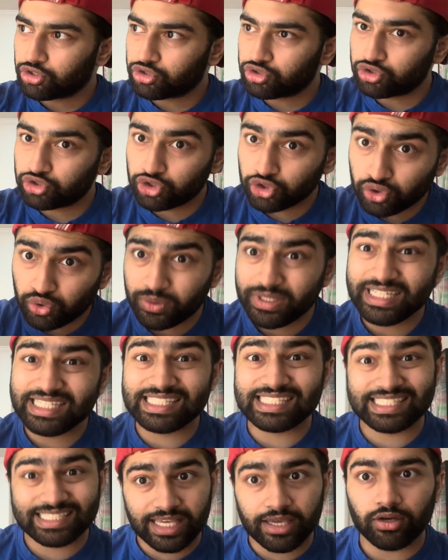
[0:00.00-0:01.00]
doing
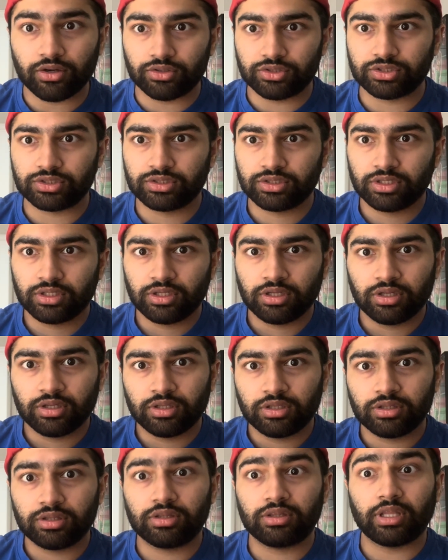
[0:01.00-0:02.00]
skills
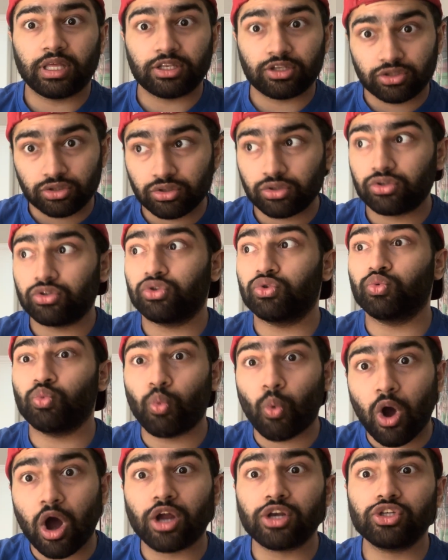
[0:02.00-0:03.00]
that you
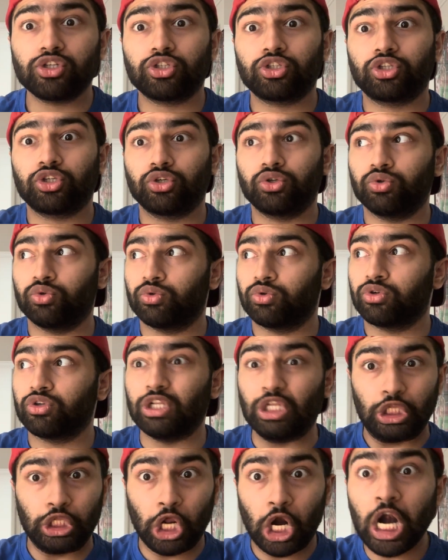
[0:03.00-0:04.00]
want to
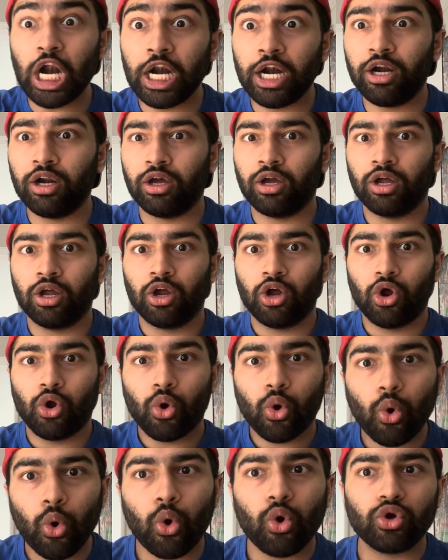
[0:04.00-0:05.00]
learn
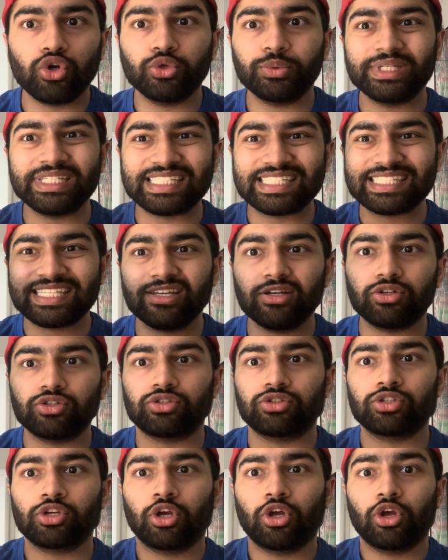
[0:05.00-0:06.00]
or doing
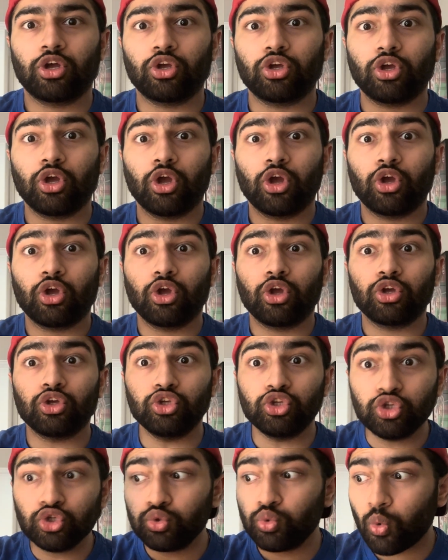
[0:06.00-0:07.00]
skills
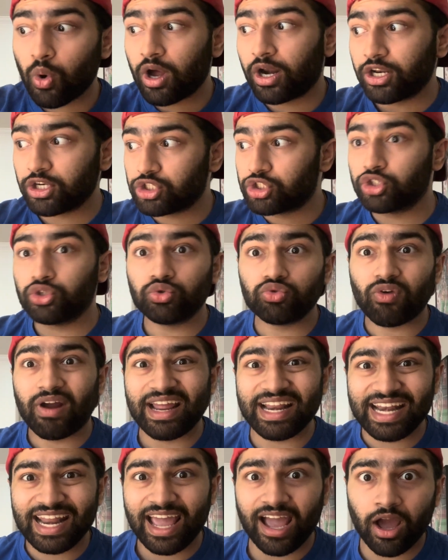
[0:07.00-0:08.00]
you wanna do
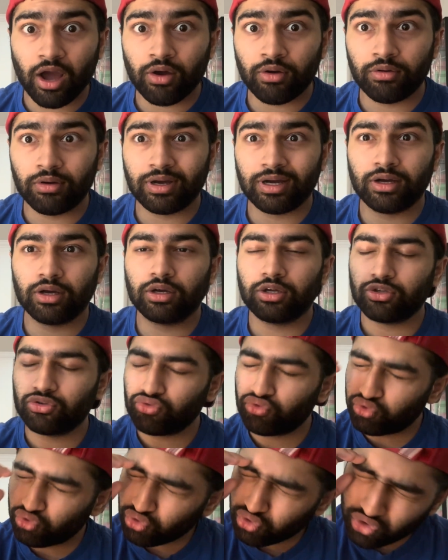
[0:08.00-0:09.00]
right now
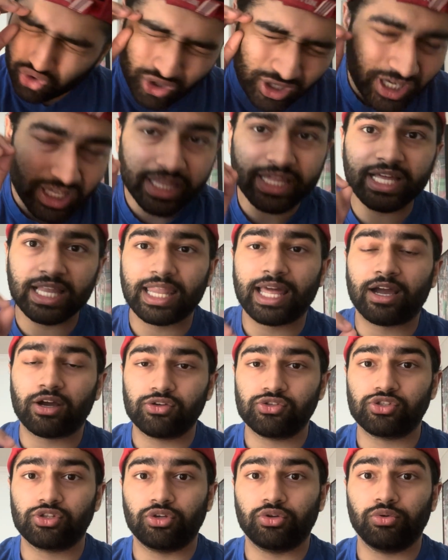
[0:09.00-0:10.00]
really
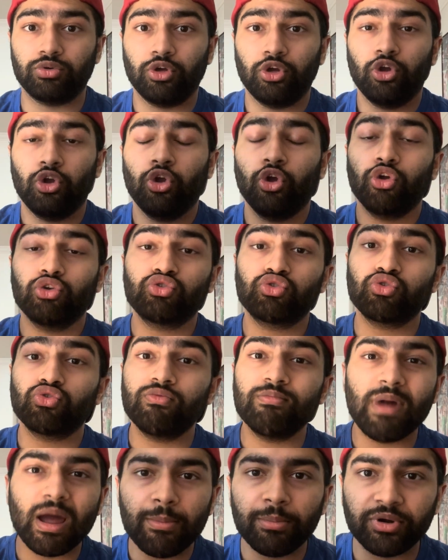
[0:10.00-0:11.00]
allows you to
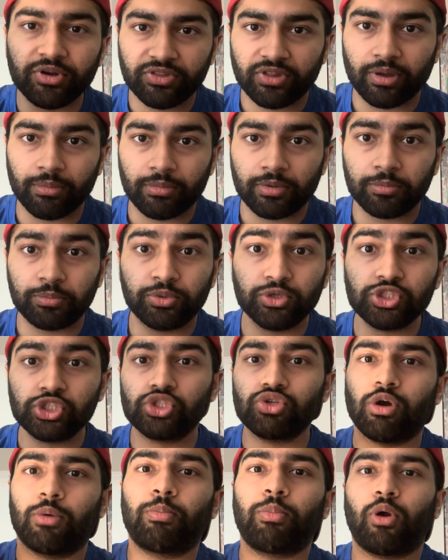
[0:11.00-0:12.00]
remember them and puts
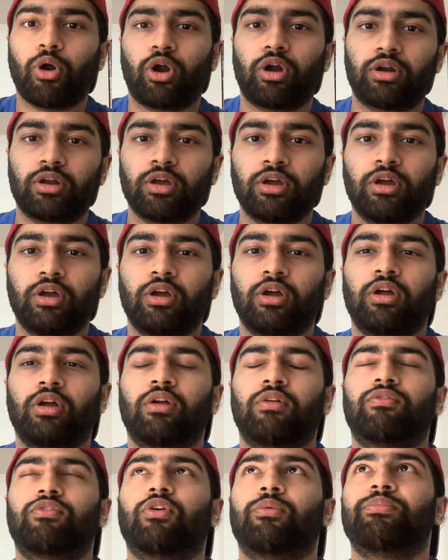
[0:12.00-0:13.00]
you apart
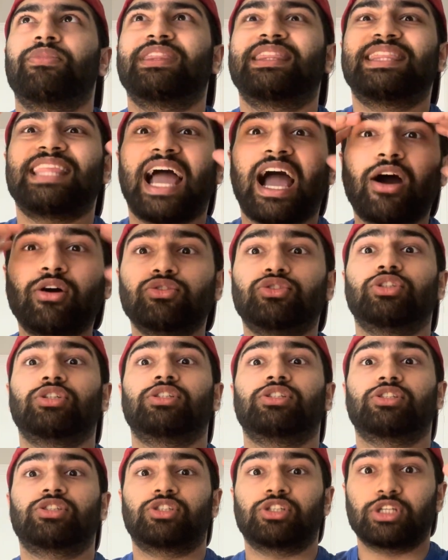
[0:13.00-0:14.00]
from
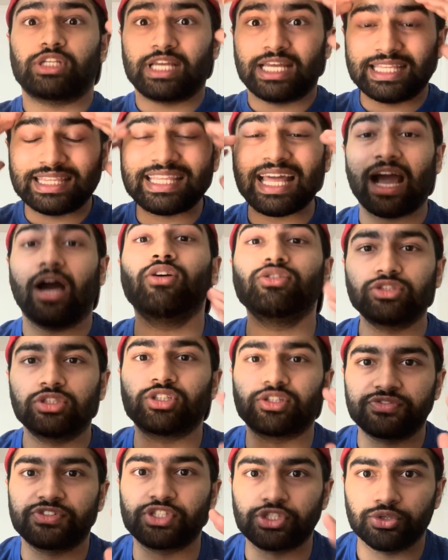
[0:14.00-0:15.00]
thousands and thousands
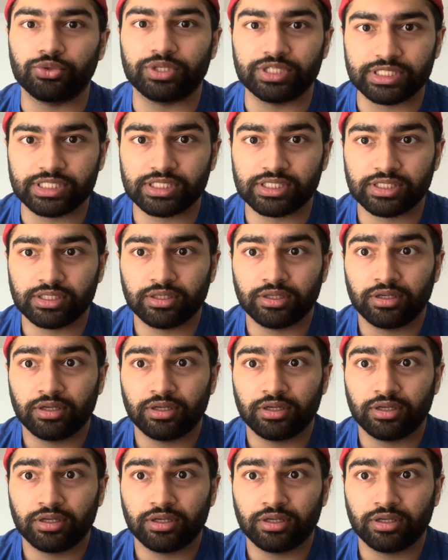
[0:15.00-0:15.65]
of students.